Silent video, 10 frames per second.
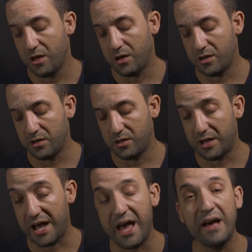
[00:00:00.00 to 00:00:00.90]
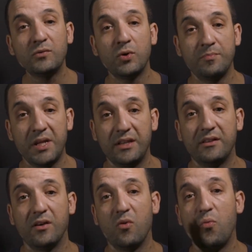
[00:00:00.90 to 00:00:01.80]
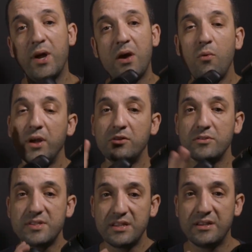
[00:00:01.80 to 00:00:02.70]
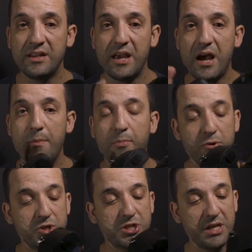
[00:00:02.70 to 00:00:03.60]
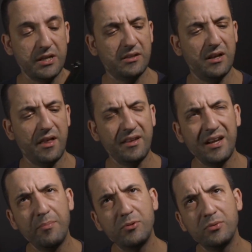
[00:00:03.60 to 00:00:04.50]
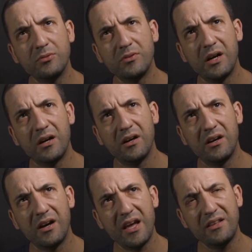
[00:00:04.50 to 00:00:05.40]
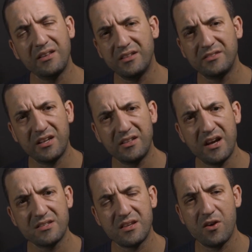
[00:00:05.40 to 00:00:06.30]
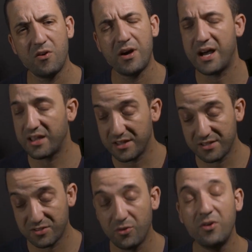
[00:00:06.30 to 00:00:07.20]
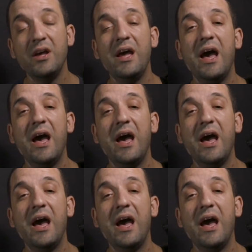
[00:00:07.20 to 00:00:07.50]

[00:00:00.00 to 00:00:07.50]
I have to admit, when I went to Sydney, I pushed it, I think, up to 800 ISO